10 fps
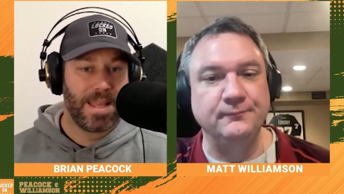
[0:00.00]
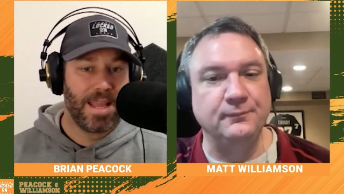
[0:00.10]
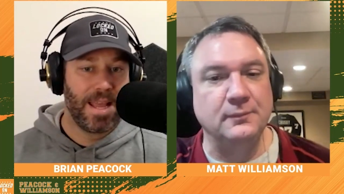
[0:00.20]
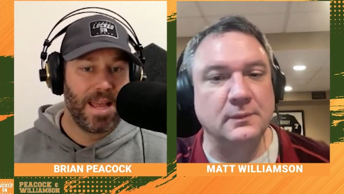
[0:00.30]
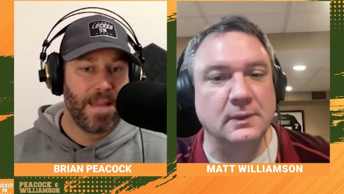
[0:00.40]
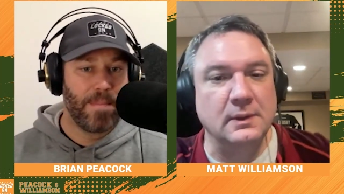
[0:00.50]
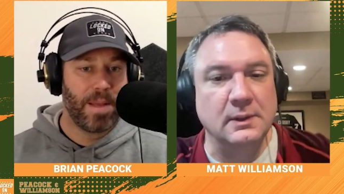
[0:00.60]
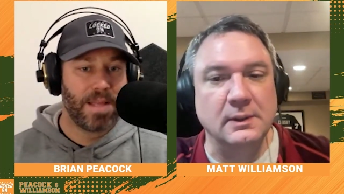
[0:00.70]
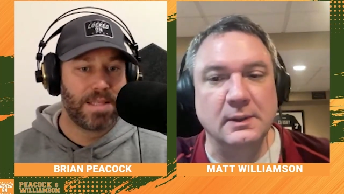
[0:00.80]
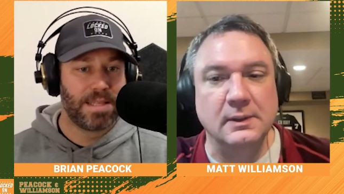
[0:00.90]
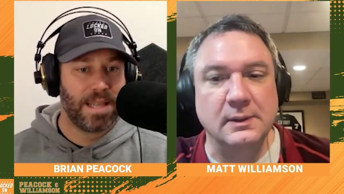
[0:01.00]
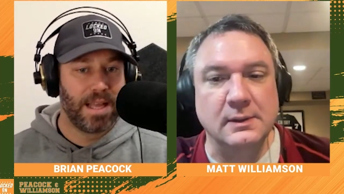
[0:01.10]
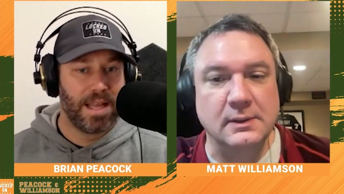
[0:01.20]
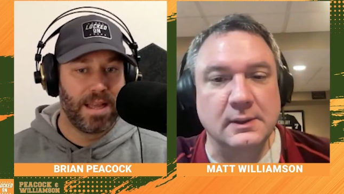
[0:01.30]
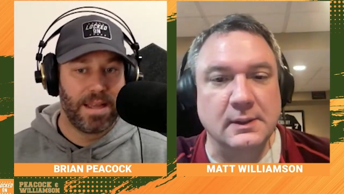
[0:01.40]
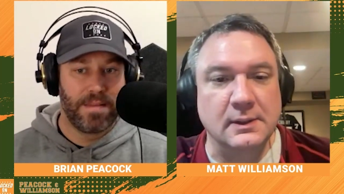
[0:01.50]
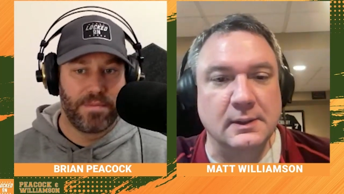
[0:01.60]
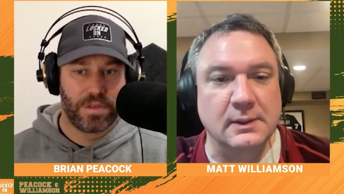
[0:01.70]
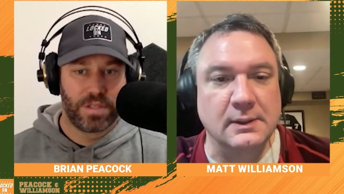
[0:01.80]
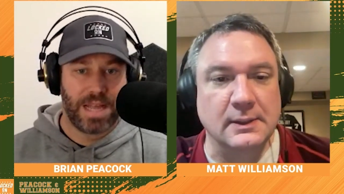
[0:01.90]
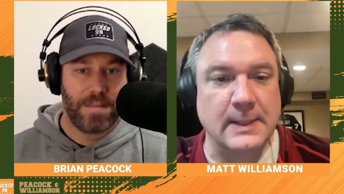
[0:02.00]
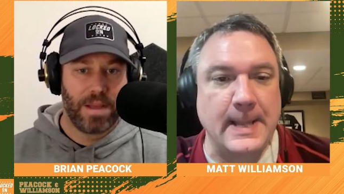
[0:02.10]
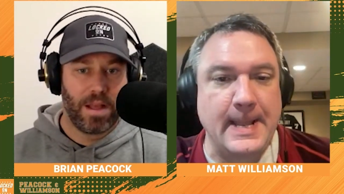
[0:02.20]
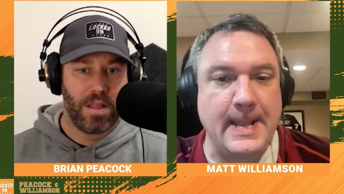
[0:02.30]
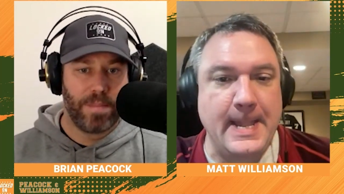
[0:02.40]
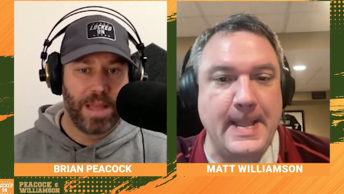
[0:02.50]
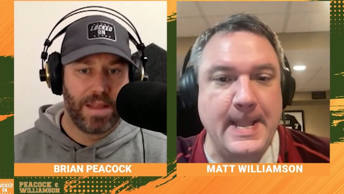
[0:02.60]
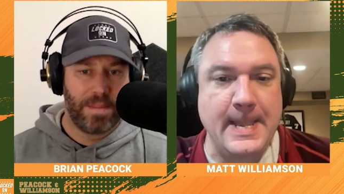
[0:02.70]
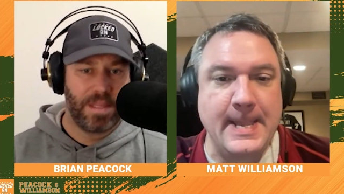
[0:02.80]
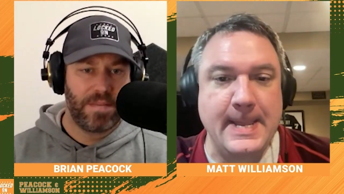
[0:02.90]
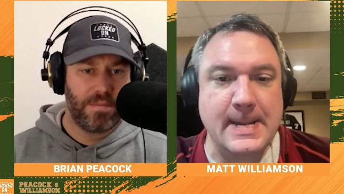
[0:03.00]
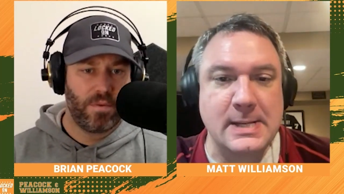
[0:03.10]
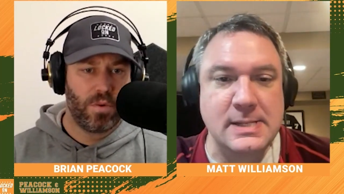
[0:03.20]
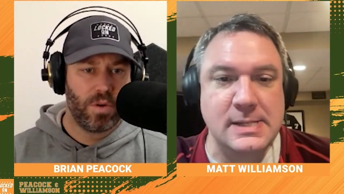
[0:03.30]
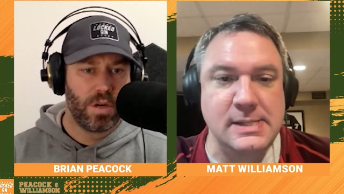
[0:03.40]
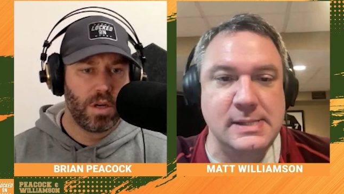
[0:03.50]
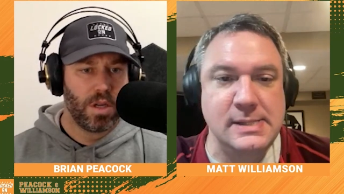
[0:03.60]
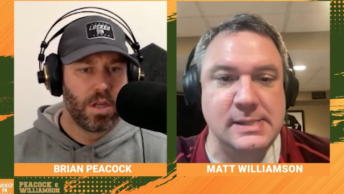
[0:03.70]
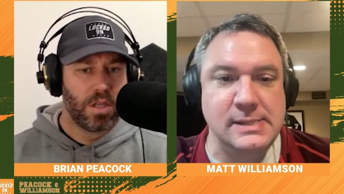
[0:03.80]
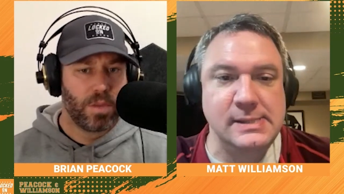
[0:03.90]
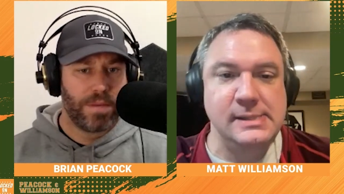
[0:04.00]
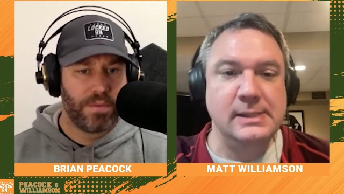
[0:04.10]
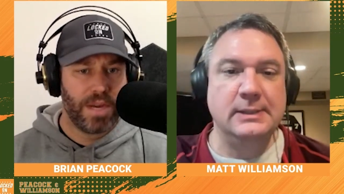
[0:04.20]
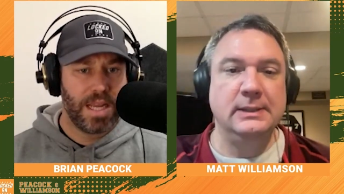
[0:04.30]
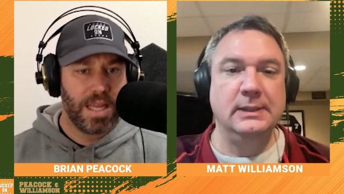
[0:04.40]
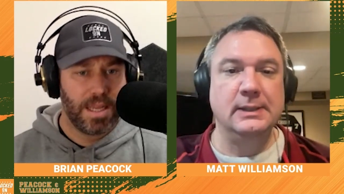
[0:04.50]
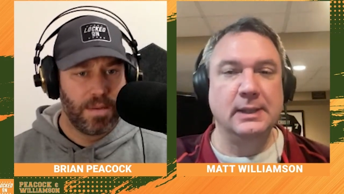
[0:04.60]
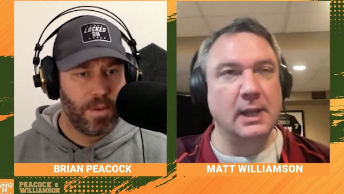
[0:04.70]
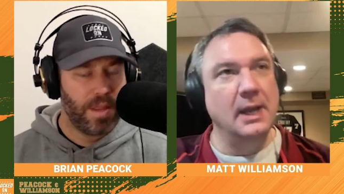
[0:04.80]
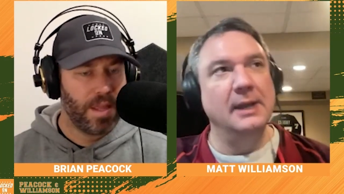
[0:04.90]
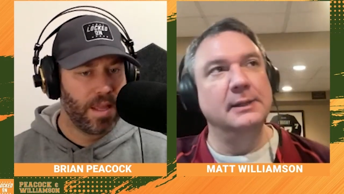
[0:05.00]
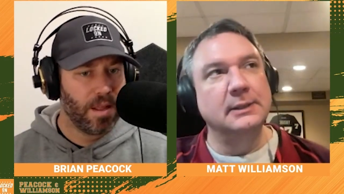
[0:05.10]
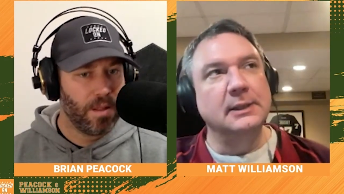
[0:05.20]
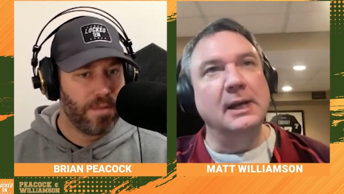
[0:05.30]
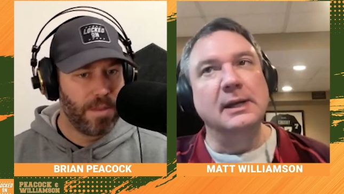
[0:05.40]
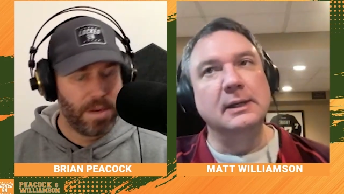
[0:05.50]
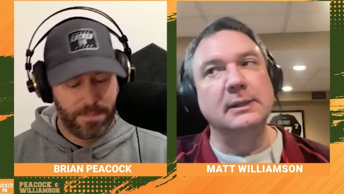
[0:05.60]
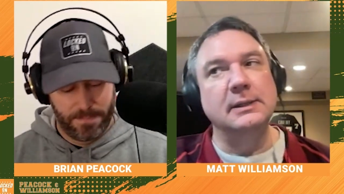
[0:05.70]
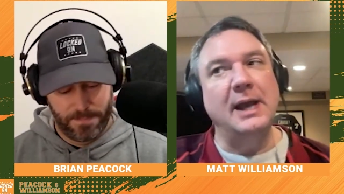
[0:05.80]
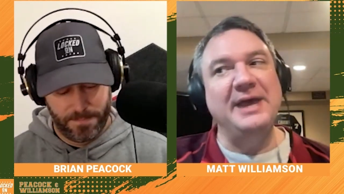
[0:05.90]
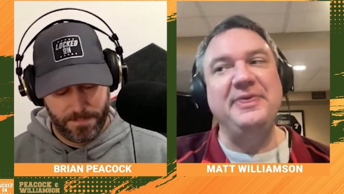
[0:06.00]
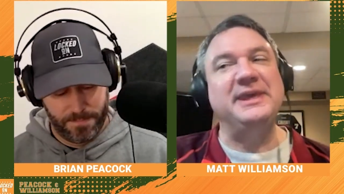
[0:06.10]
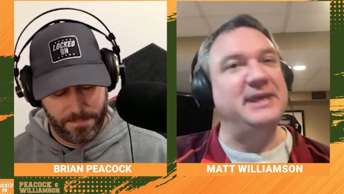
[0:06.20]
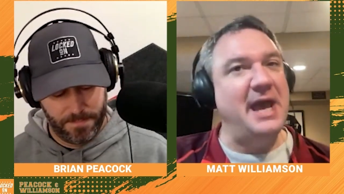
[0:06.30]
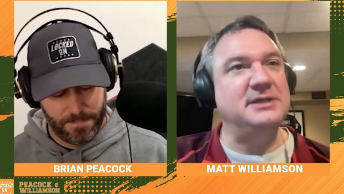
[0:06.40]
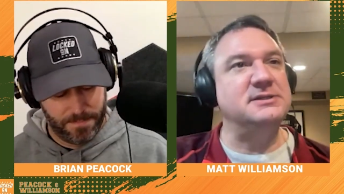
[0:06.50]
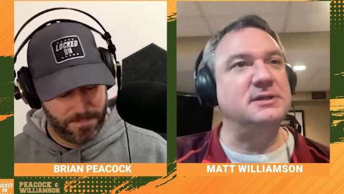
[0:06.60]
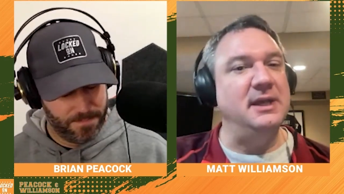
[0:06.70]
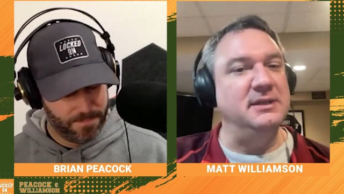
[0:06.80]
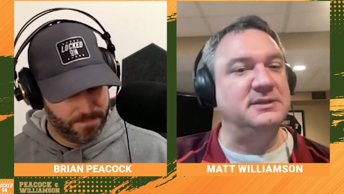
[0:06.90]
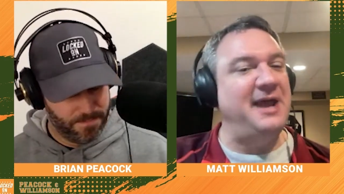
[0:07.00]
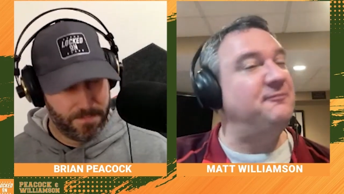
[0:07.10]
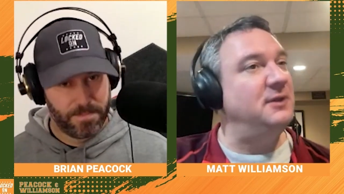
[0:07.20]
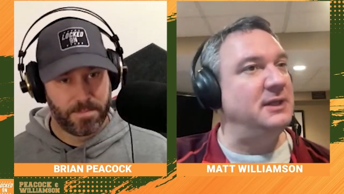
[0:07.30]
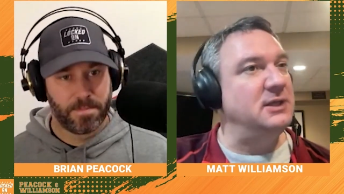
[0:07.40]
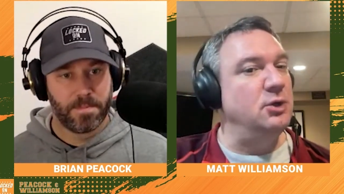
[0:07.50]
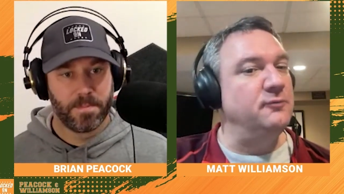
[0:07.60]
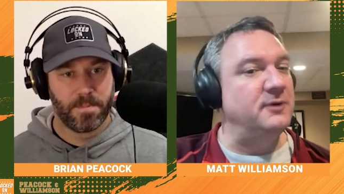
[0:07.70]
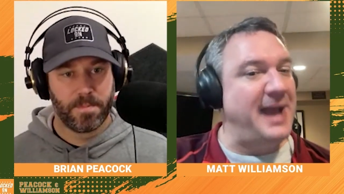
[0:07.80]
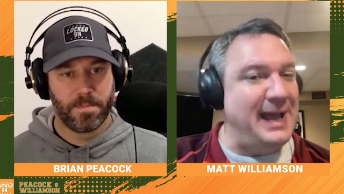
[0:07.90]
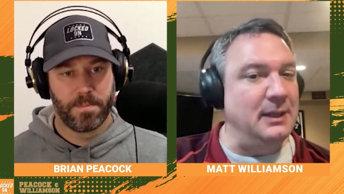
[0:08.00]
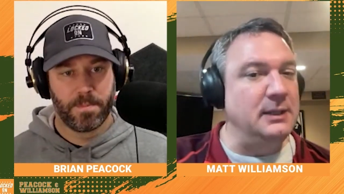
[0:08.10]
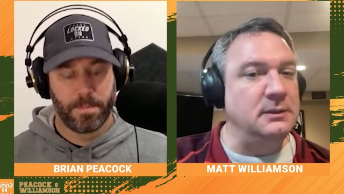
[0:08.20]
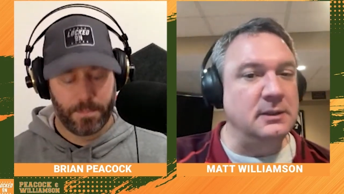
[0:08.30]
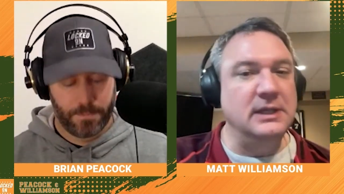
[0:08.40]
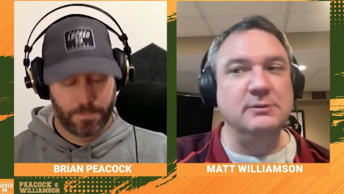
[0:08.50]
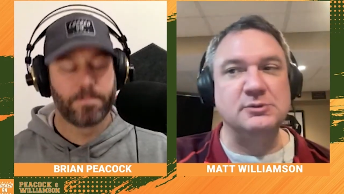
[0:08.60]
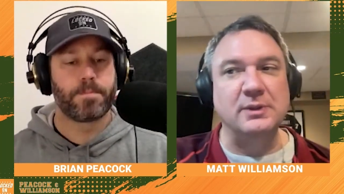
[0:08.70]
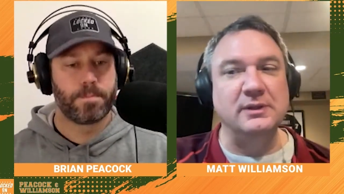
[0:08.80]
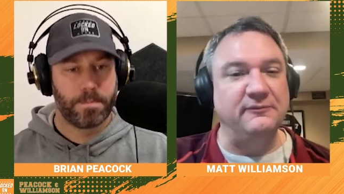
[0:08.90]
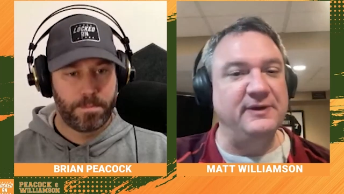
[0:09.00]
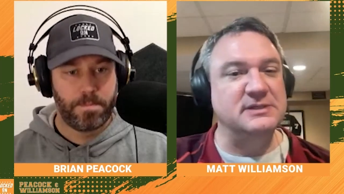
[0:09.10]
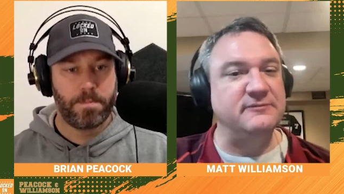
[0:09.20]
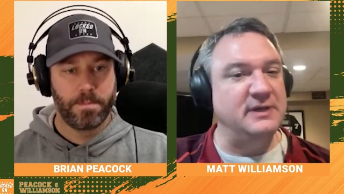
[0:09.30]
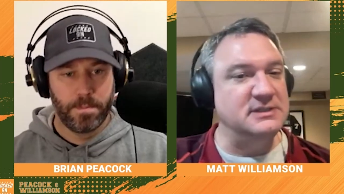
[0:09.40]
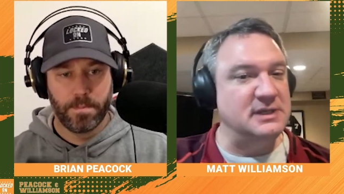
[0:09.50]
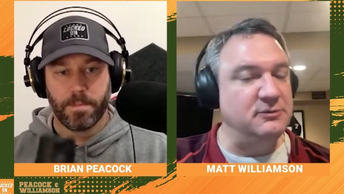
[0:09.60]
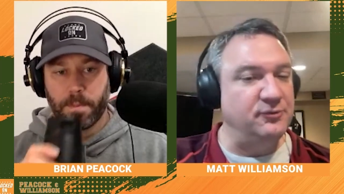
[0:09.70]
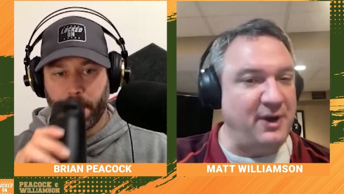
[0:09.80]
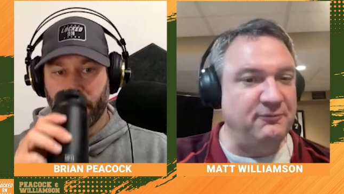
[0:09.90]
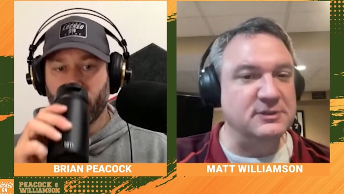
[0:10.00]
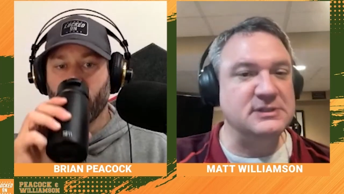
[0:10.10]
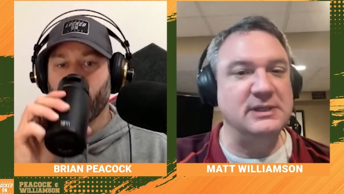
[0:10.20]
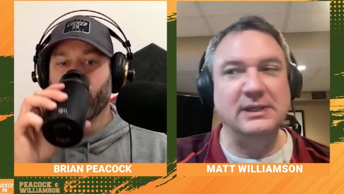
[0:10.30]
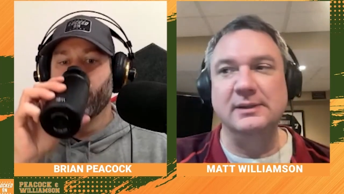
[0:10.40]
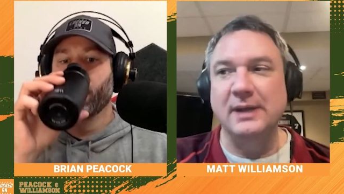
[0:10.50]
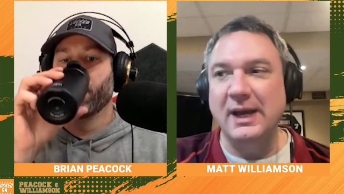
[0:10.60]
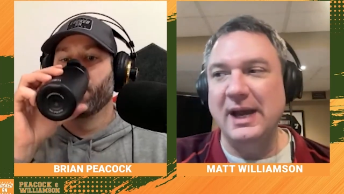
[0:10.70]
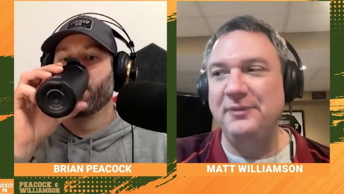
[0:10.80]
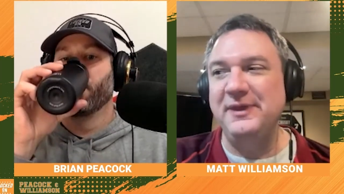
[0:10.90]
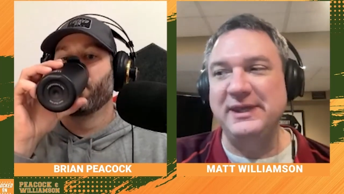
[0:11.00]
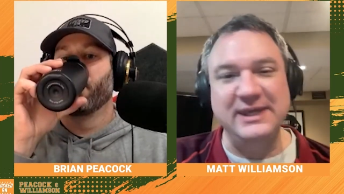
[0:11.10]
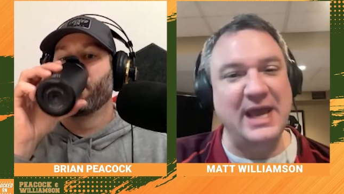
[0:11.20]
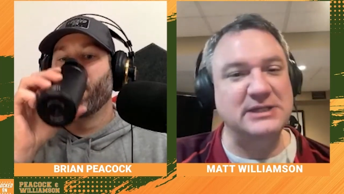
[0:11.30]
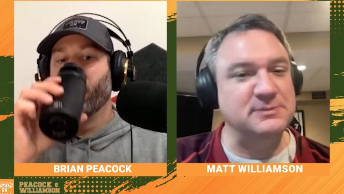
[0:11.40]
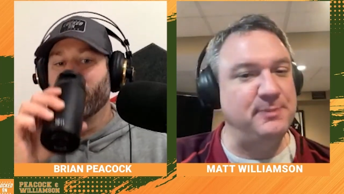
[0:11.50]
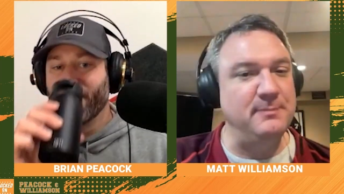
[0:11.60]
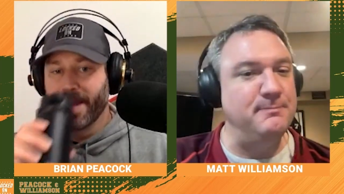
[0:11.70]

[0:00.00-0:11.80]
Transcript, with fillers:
Speaker 1: Yeah, but uh, first time on the ballot, I believe, for Dwight Freeney. What do you think? Hall of Famer?
Speaker 2: I think yes, and definitely over Allen. He was one of the defensive ends I was referencing. I think yes, but